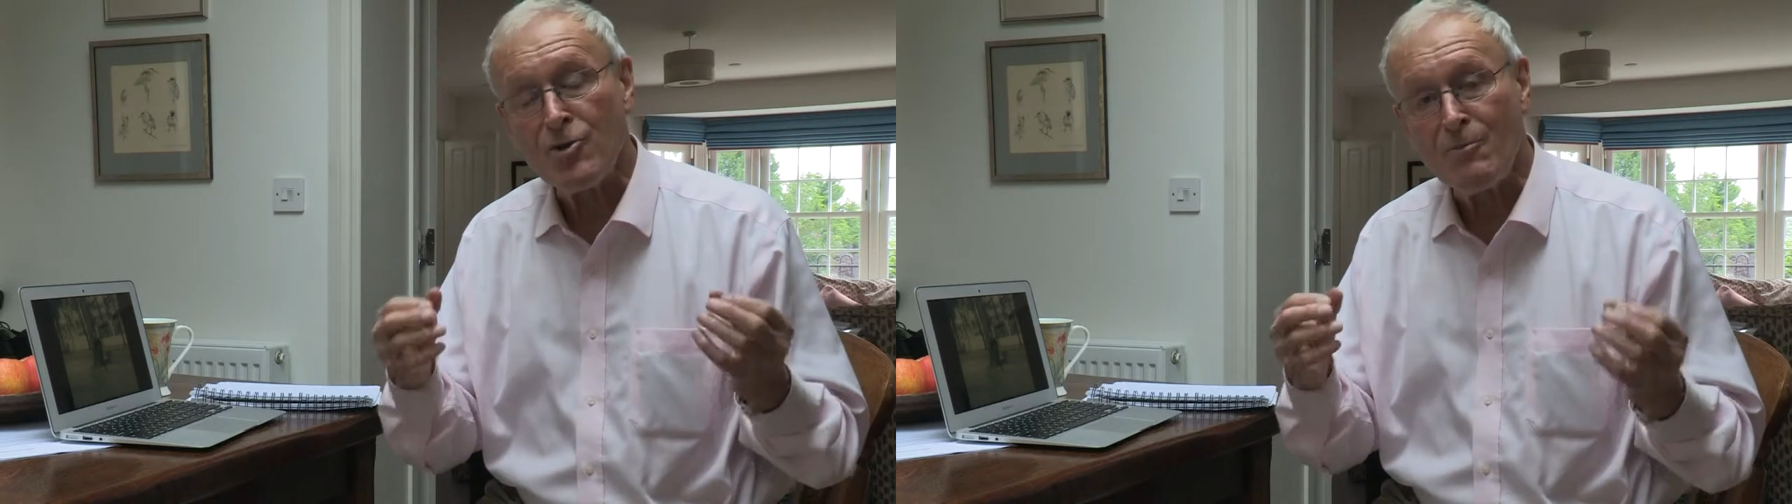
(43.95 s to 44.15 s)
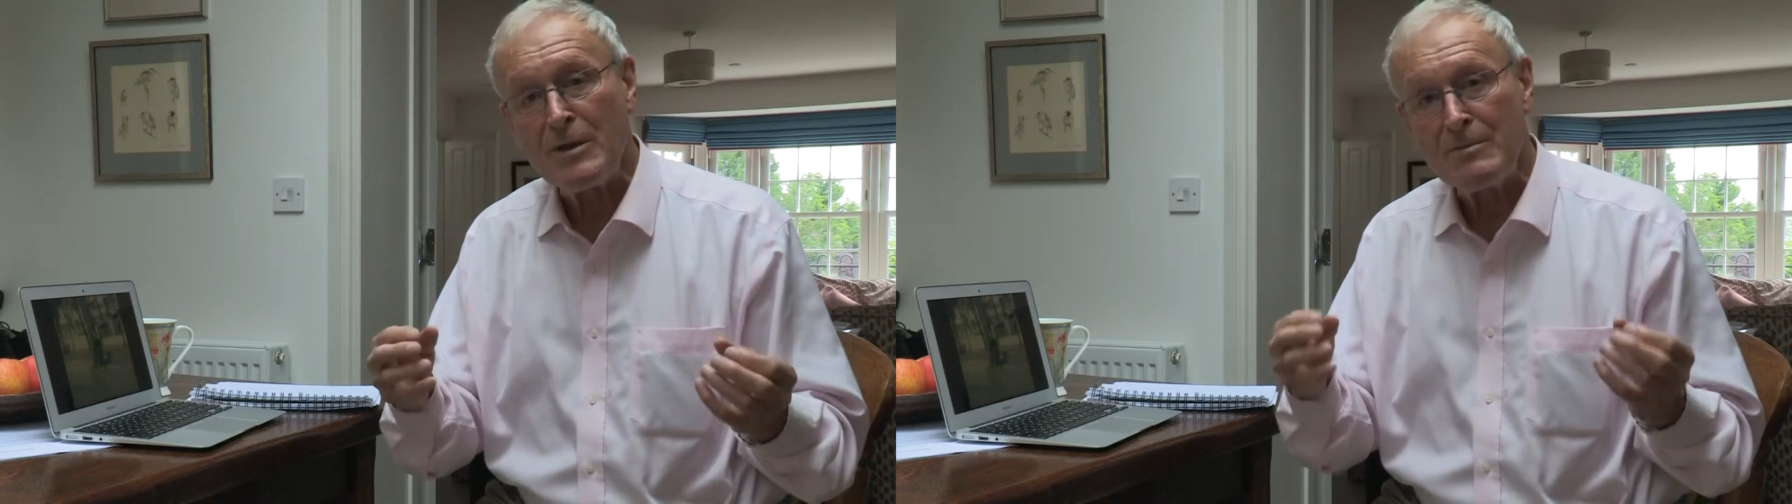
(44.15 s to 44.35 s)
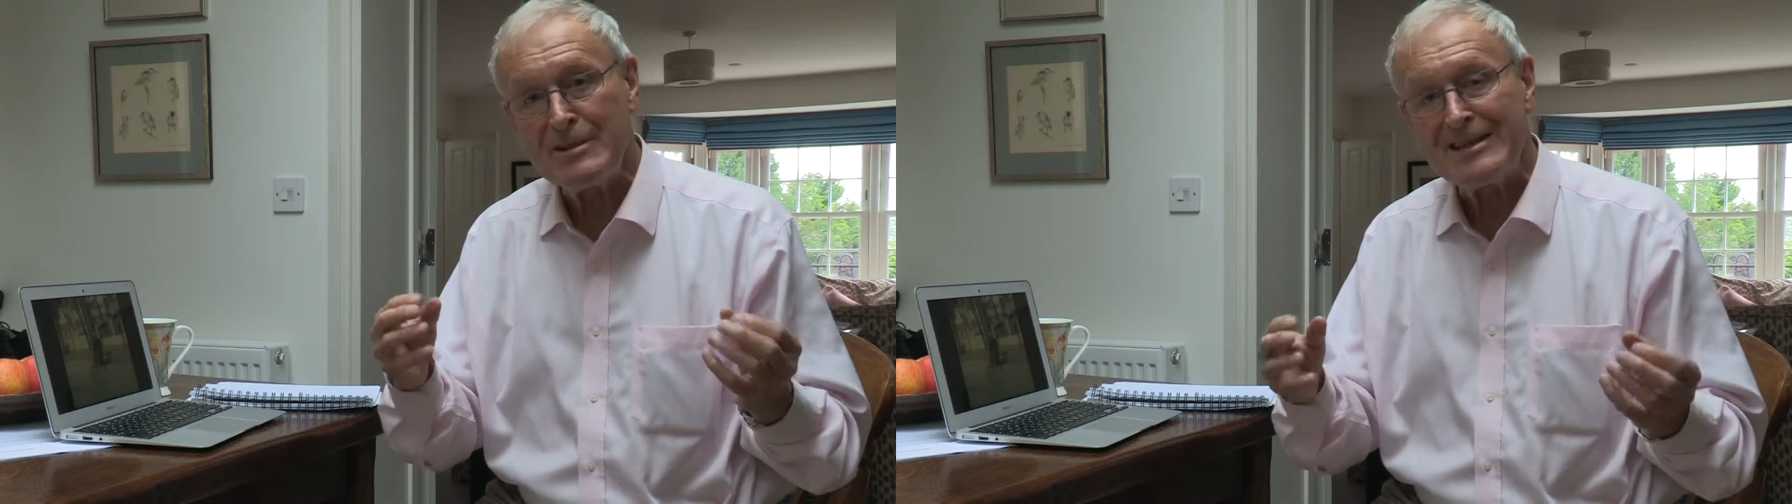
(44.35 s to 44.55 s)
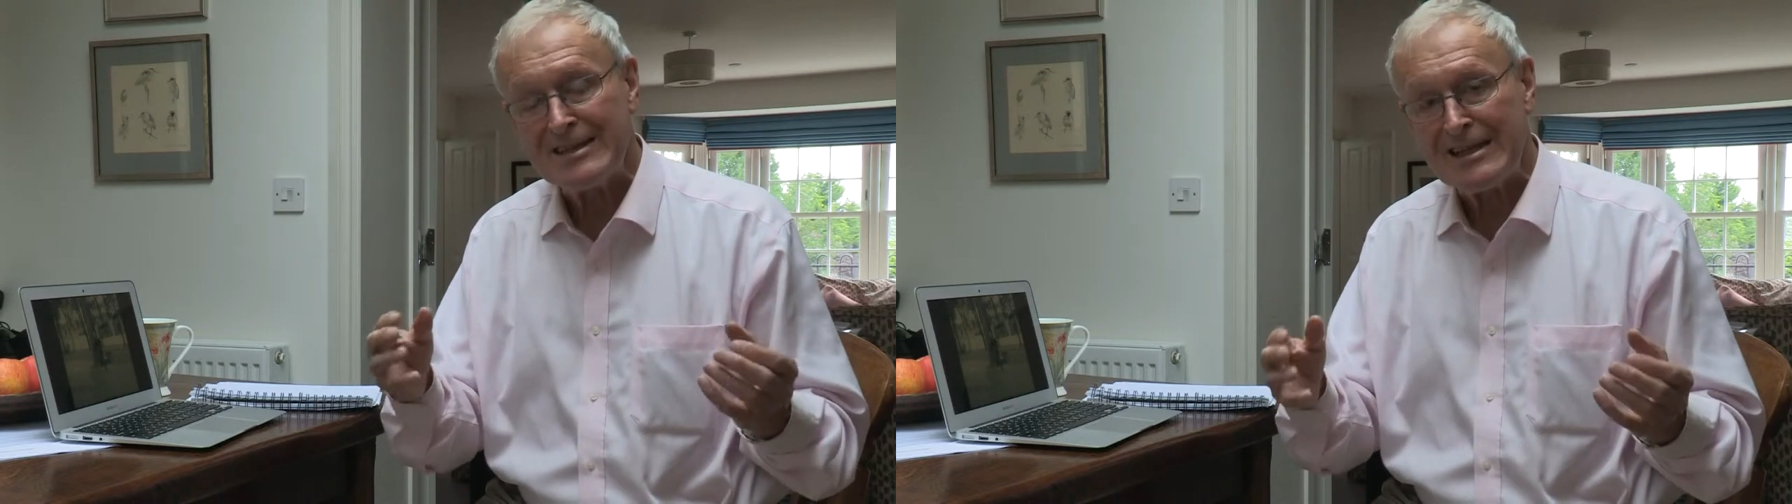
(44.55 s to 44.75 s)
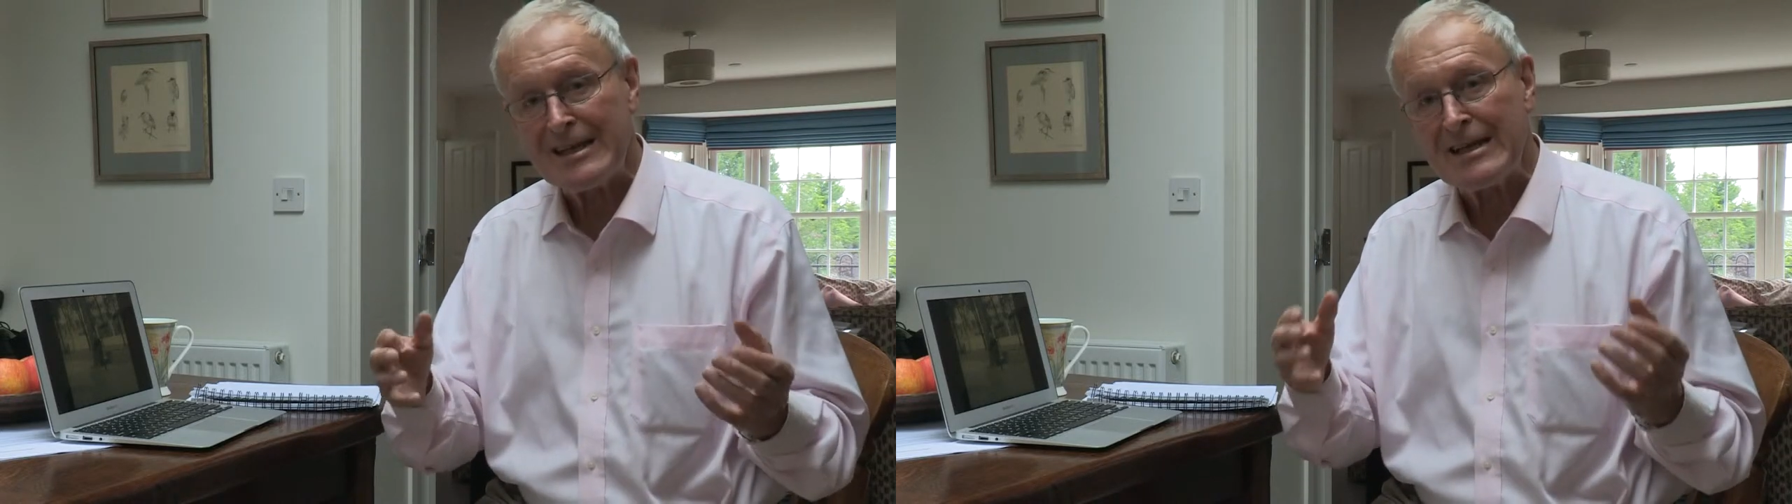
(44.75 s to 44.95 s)
the
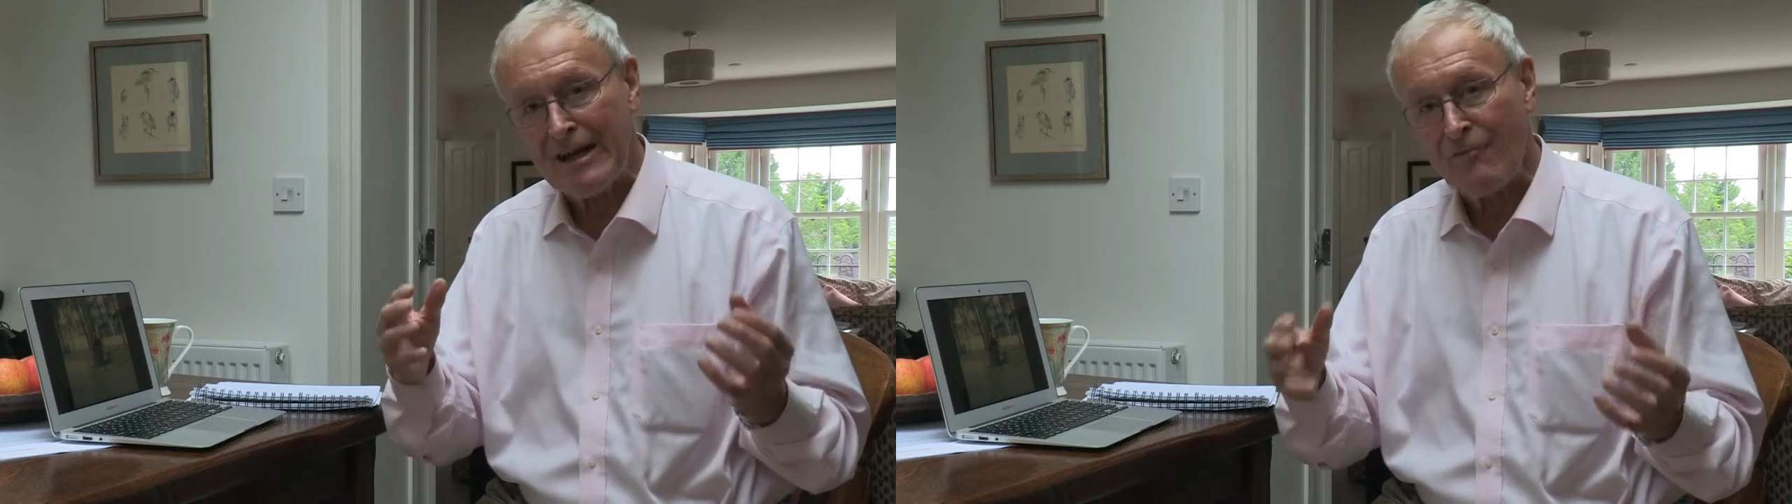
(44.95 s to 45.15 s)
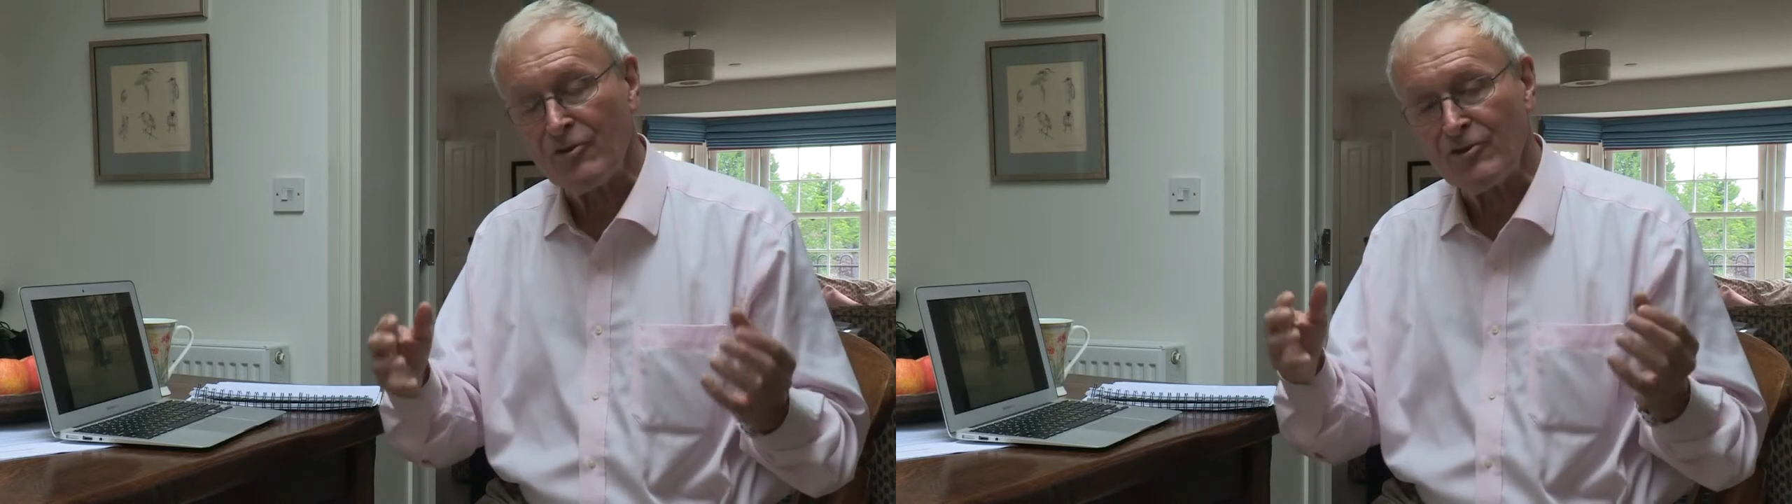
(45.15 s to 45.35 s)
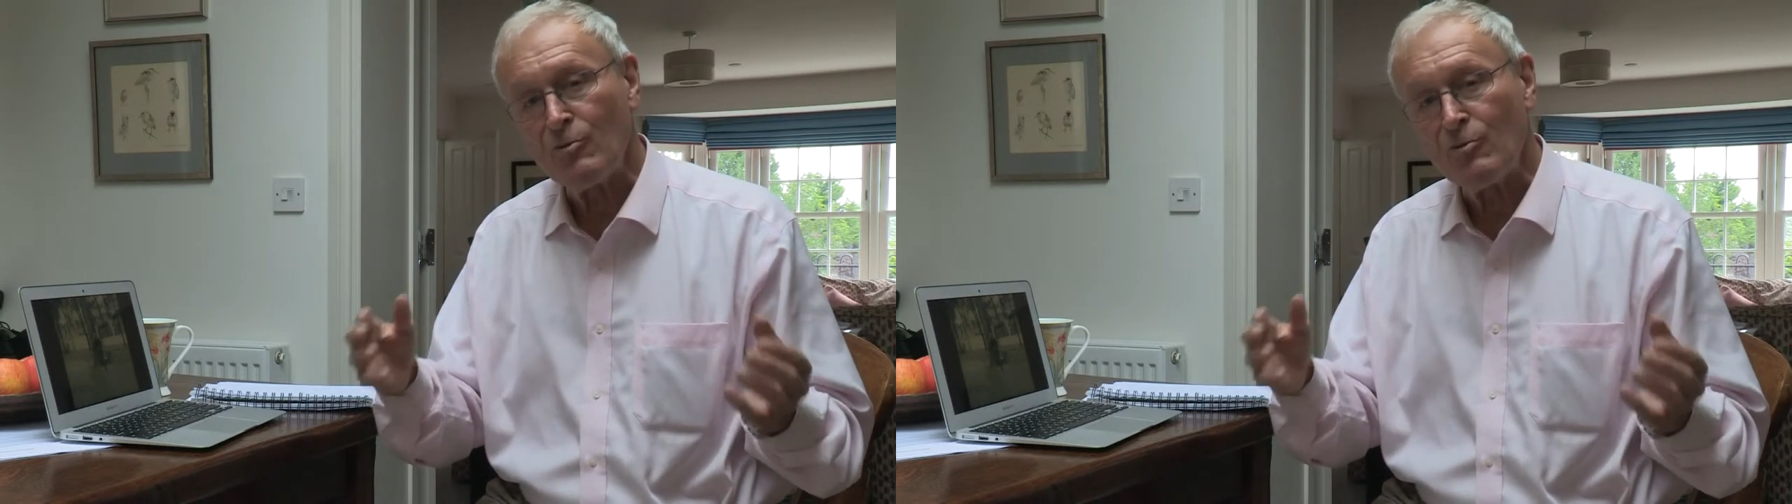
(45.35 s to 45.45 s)
BBC covered